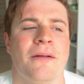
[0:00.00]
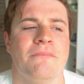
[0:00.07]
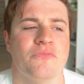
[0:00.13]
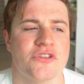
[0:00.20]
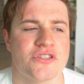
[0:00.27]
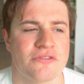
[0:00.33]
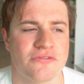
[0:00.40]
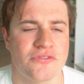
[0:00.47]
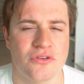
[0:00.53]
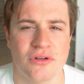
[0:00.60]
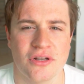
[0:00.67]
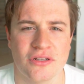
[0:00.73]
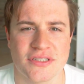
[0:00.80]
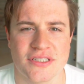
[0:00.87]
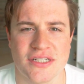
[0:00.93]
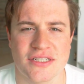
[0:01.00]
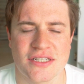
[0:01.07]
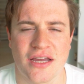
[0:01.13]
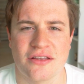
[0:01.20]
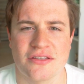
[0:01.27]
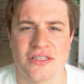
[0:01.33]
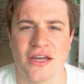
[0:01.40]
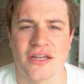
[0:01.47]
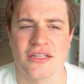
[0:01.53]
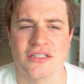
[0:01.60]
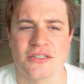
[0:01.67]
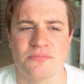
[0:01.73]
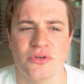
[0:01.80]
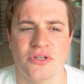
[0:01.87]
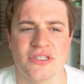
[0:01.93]
There's a few little details that I need
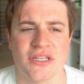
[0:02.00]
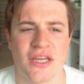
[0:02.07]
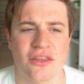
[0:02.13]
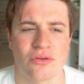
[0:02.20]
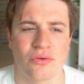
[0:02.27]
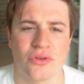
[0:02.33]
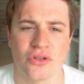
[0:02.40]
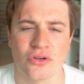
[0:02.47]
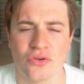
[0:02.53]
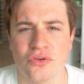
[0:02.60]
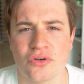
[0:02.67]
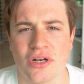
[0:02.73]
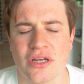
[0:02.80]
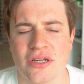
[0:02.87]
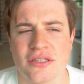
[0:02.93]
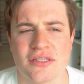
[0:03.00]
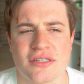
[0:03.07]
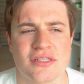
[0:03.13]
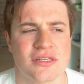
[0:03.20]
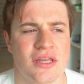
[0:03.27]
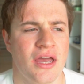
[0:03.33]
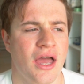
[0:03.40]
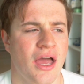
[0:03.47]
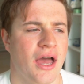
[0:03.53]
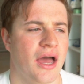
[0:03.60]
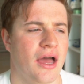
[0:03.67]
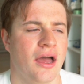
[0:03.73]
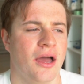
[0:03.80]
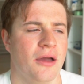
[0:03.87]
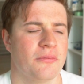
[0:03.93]
to put together on the gauntlets.
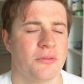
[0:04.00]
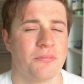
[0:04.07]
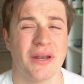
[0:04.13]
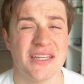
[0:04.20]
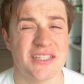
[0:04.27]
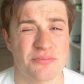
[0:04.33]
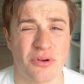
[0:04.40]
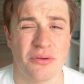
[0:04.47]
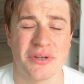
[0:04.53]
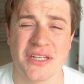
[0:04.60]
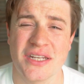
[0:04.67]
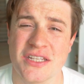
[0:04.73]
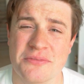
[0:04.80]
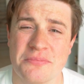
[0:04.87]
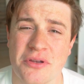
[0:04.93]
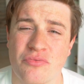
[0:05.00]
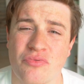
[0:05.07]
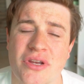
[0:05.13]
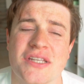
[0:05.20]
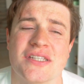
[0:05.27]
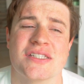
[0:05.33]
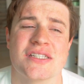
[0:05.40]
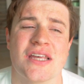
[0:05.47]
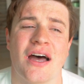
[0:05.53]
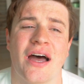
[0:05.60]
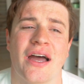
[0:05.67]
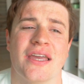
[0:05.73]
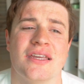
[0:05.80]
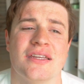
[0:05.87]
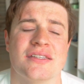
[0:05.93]
The plates probably need to be
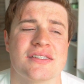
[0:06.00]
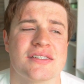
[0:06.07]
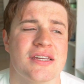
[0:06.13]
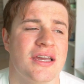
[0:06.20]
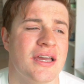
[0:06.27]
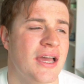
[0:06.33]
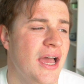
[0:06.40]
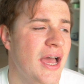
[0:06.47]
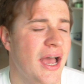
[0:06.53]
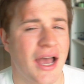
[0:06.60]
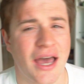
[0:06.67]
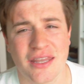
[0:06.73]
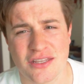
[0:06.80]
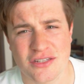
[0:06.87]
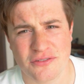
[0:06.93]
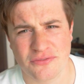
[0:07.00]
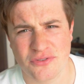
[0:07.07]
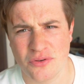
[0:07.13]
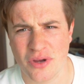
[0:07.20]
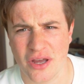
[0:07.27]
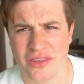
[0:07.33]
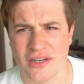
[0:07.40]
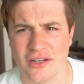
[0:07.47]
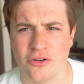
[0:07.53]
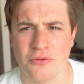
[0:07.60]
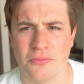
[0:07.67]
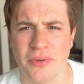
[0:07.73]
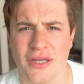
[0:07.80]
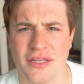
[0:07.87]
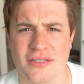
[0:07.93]
resized, and there's a few other little
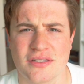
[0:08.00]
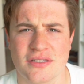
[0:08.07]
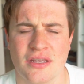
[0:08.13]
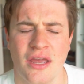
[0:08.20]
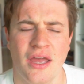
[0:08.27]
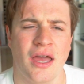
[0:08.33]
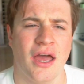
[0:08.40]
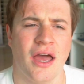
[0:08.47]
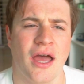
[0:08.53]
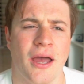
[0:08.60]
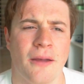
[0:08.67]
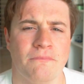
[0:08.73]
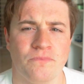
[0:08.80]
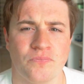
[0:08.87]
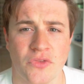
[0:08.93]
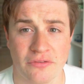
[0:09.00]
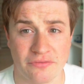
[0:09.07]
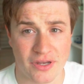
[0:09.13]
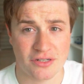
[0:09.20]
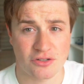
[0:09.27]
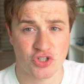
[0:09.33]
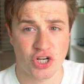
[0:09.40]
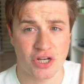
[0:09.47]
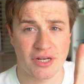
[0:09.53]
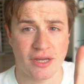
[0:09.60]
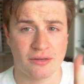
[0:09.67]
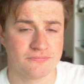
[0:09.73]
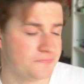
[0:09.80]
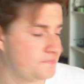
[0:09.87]
bits. In fact, I'll show you now.